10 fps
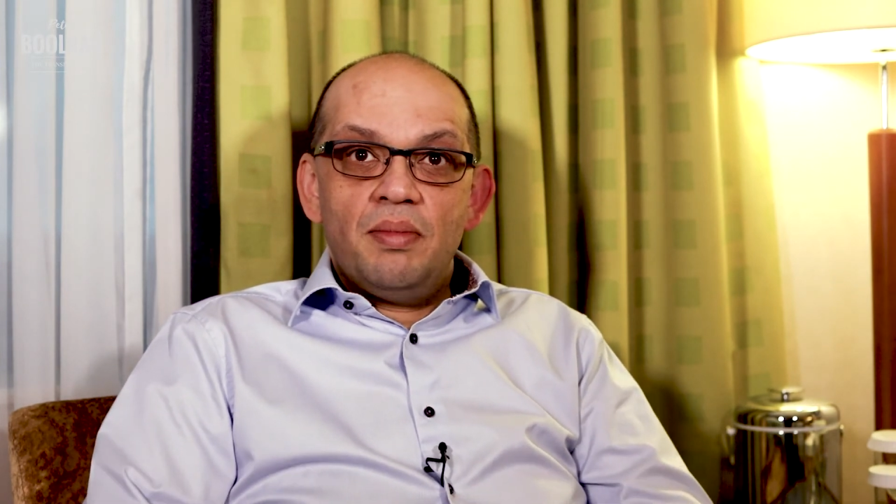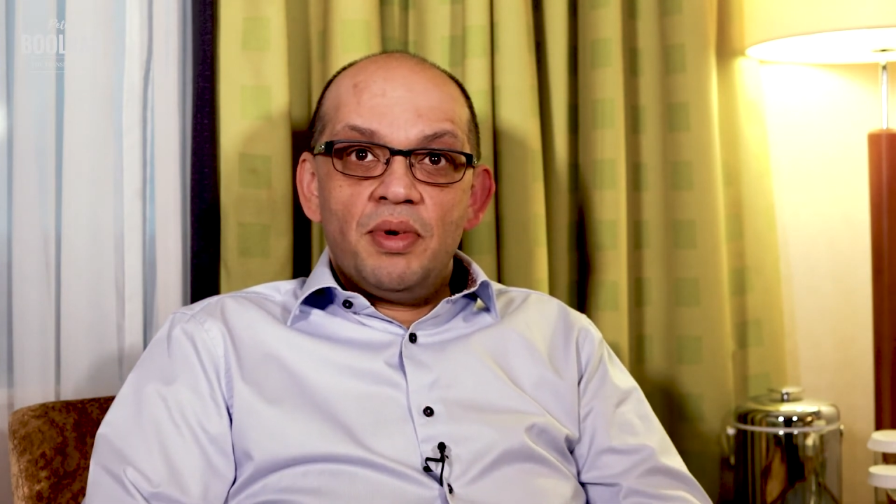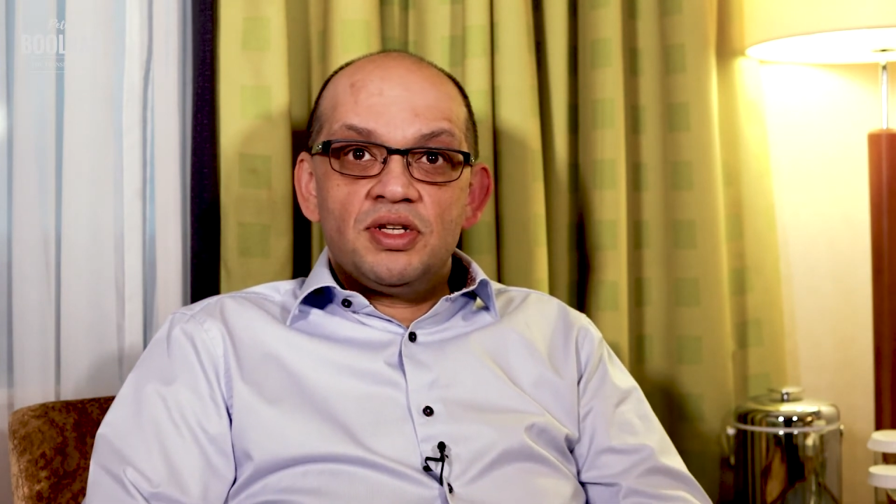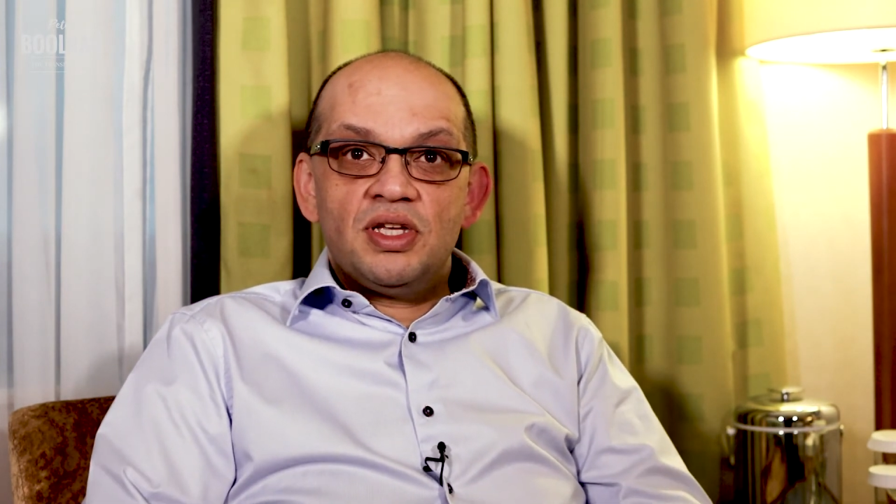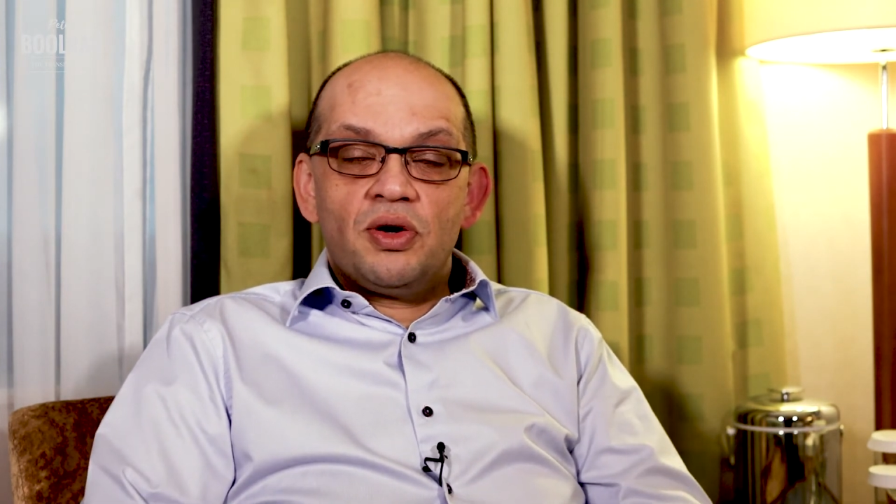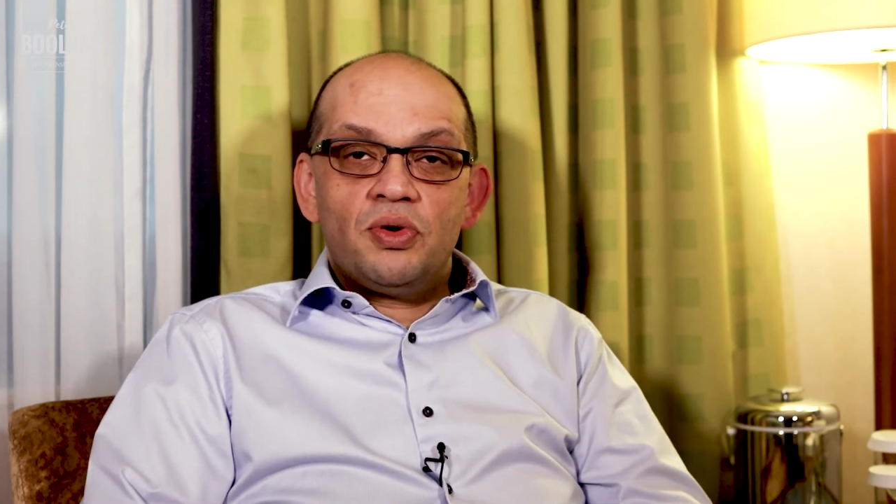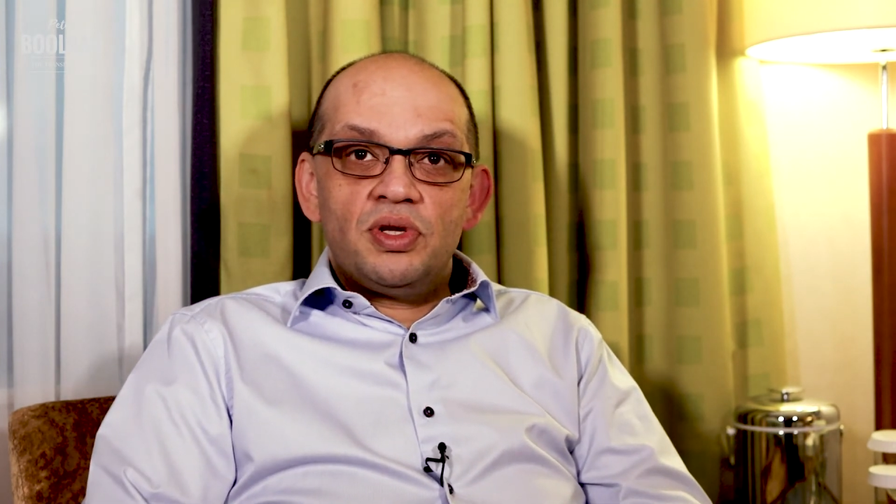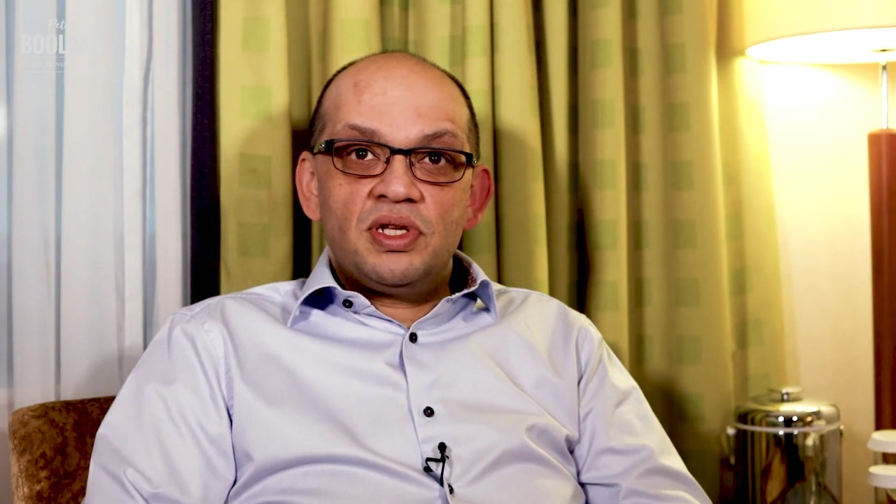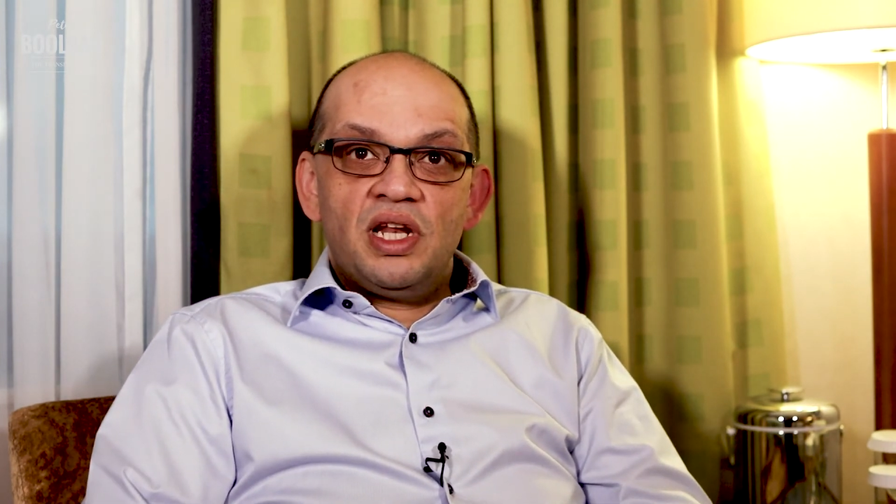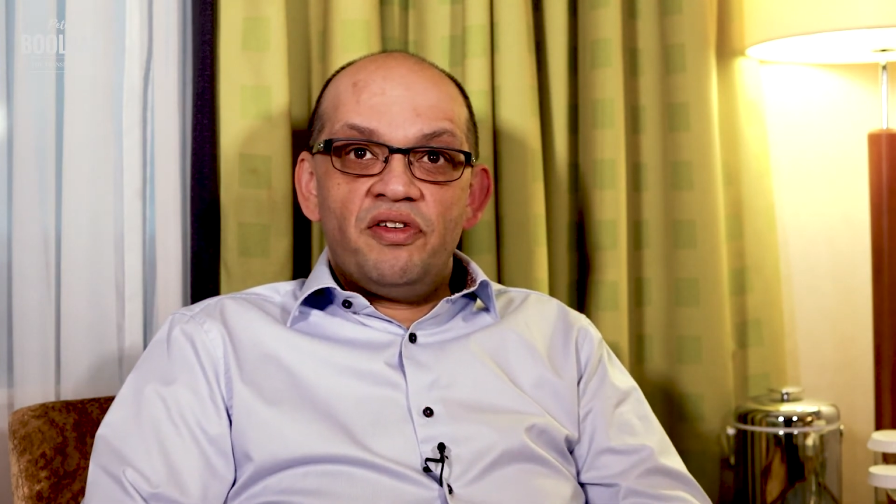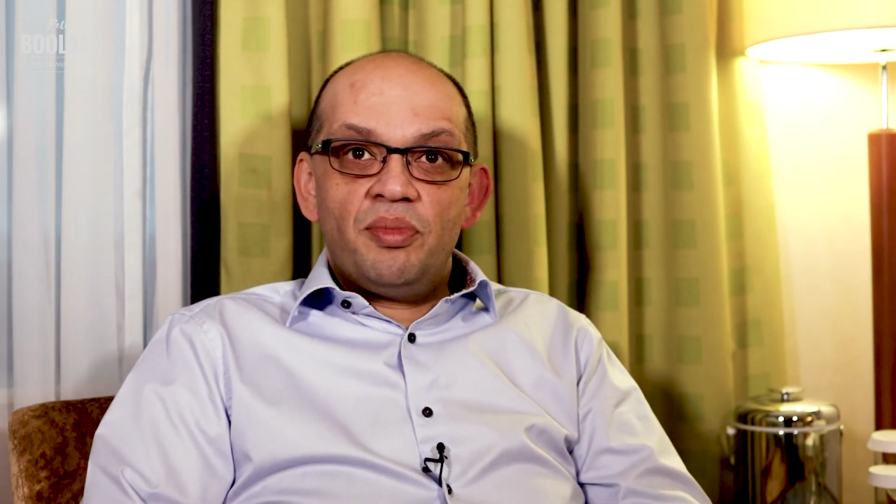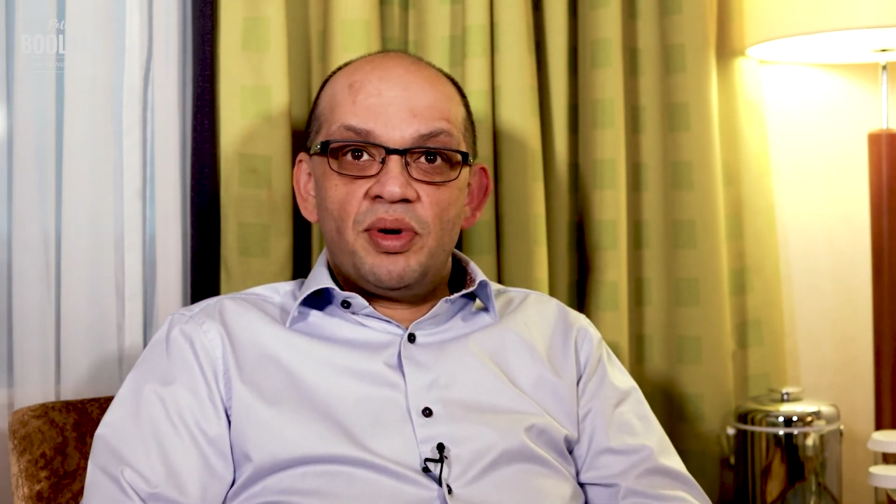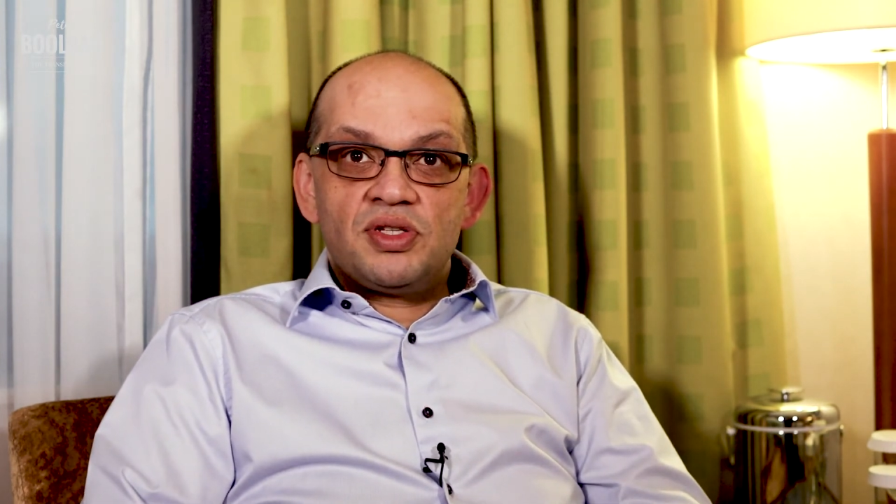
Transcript: because I couldn't deliver my